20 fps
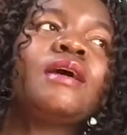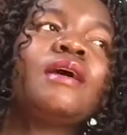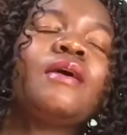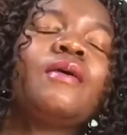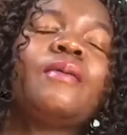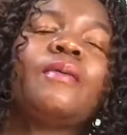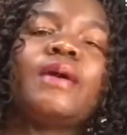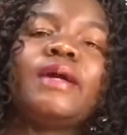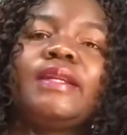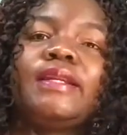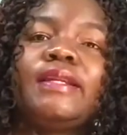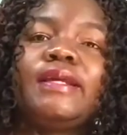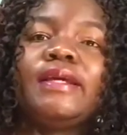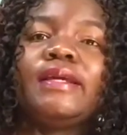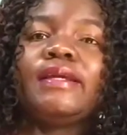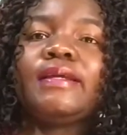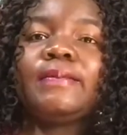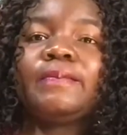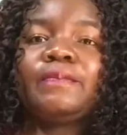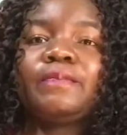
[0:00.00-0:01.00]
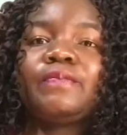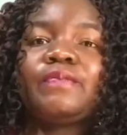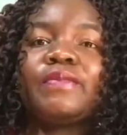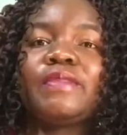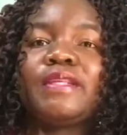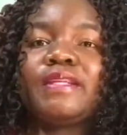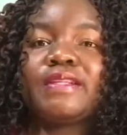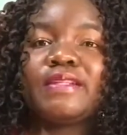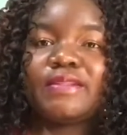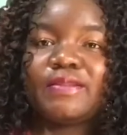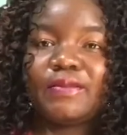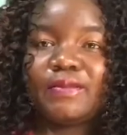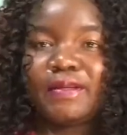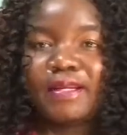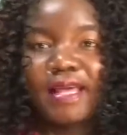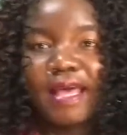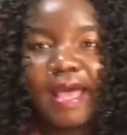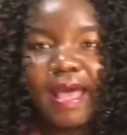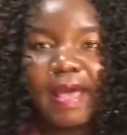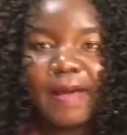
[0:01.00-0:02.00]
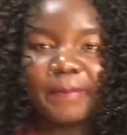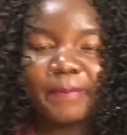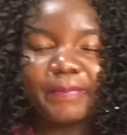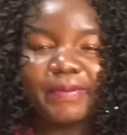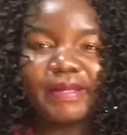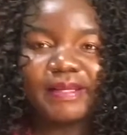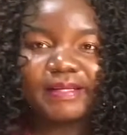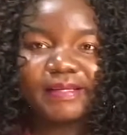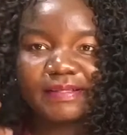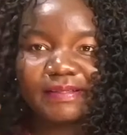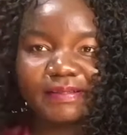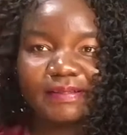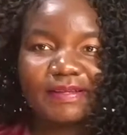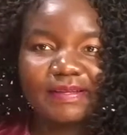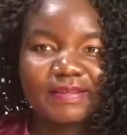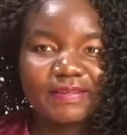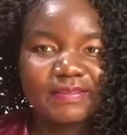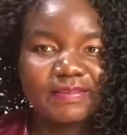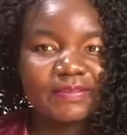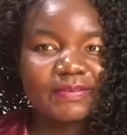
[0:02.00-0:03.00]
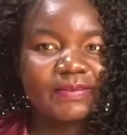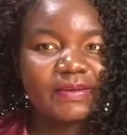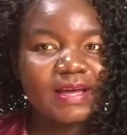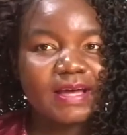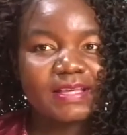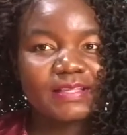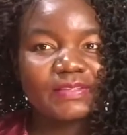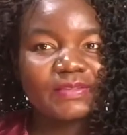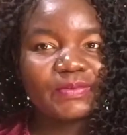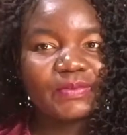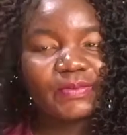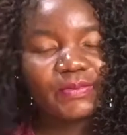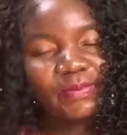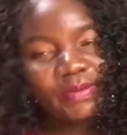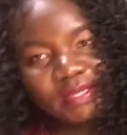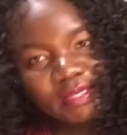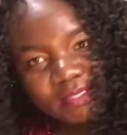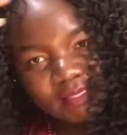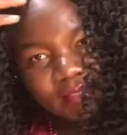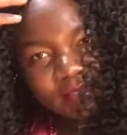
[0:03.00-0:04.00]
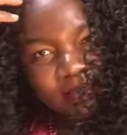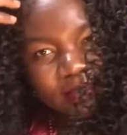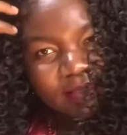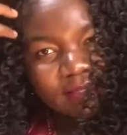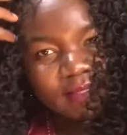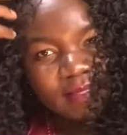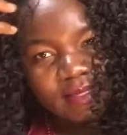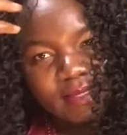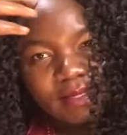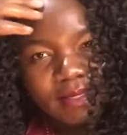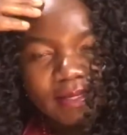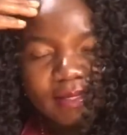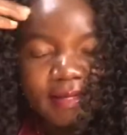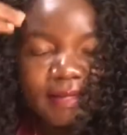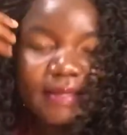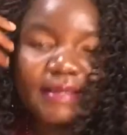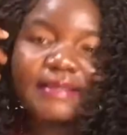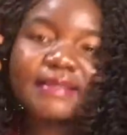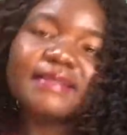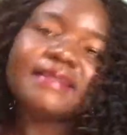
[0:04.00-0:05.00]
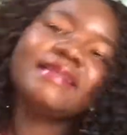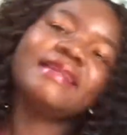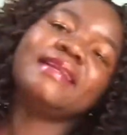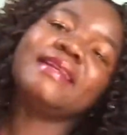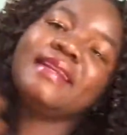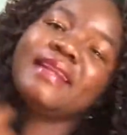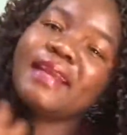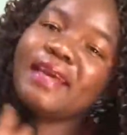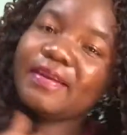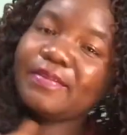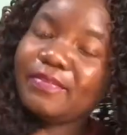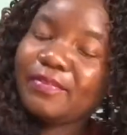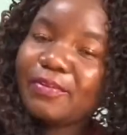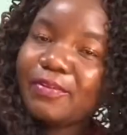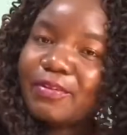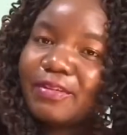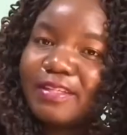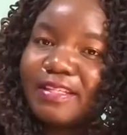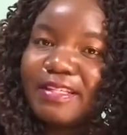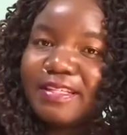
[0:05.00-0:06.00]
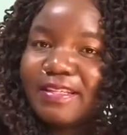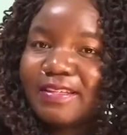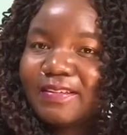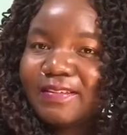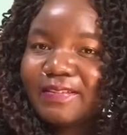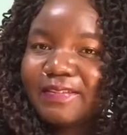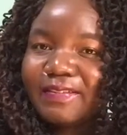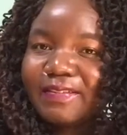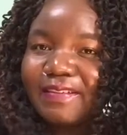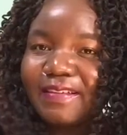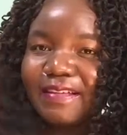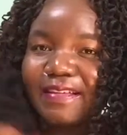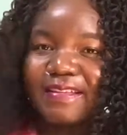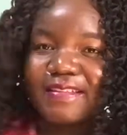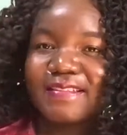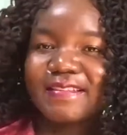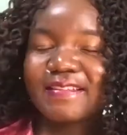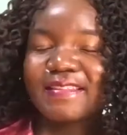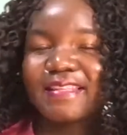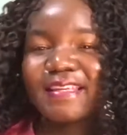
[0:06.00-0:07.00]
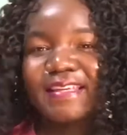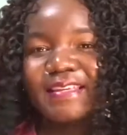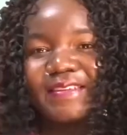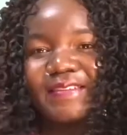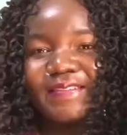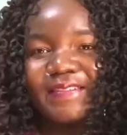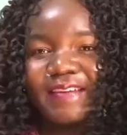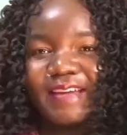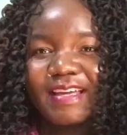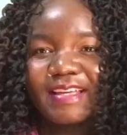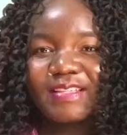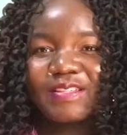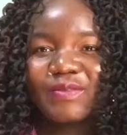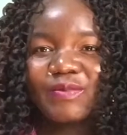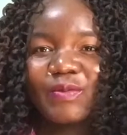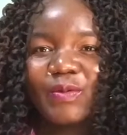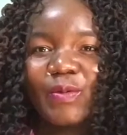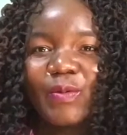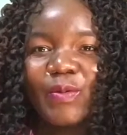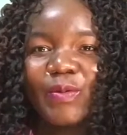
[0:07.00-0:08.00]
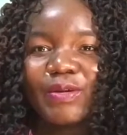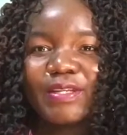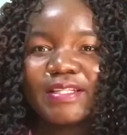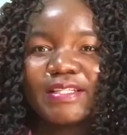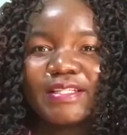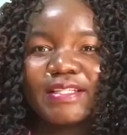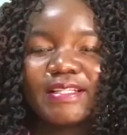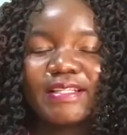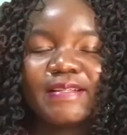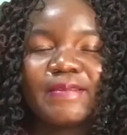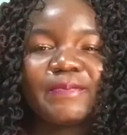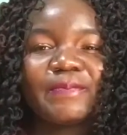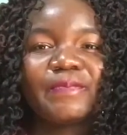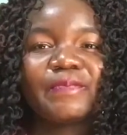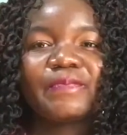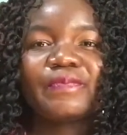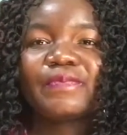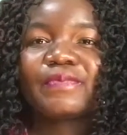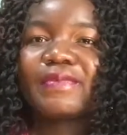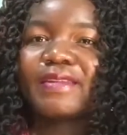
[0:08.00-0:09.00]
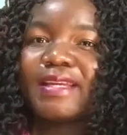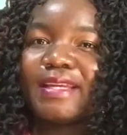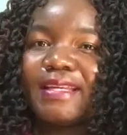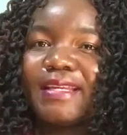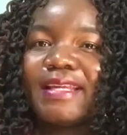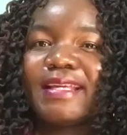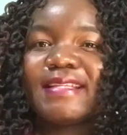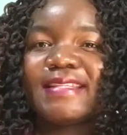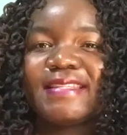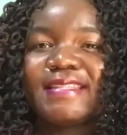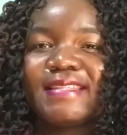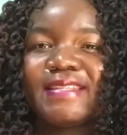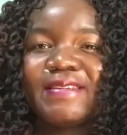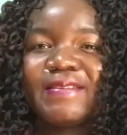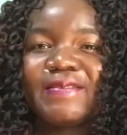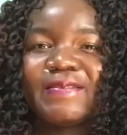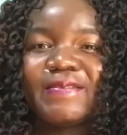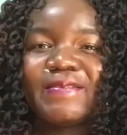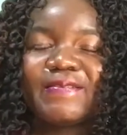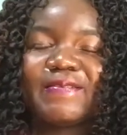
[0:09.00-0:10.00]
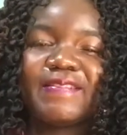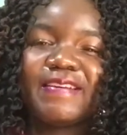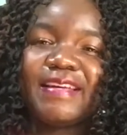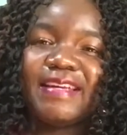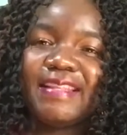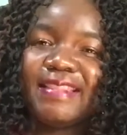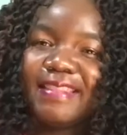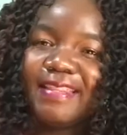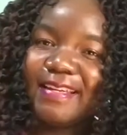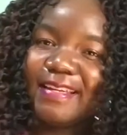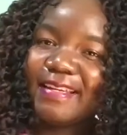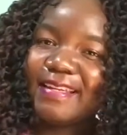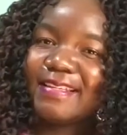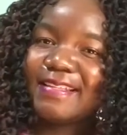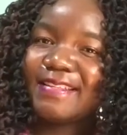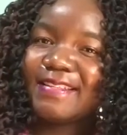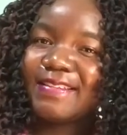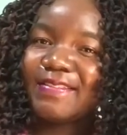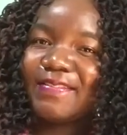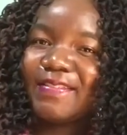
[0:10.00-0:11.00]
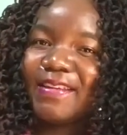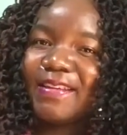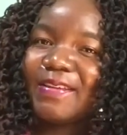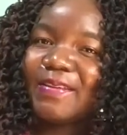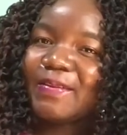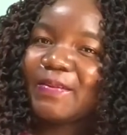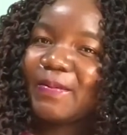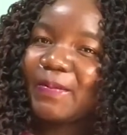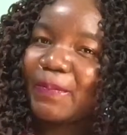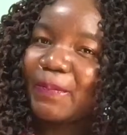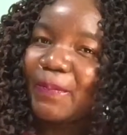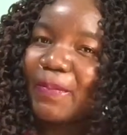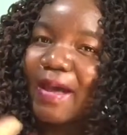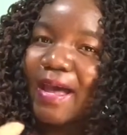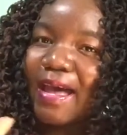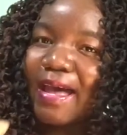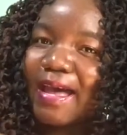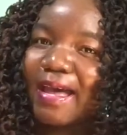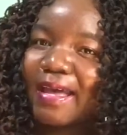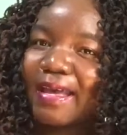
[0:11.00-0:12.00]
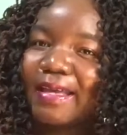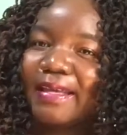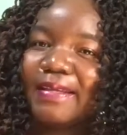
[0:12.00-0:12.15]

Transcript: One day things will happen. So as we wait, let life continue. So thank you guys for watching, and I'll see you in the next video. Bye.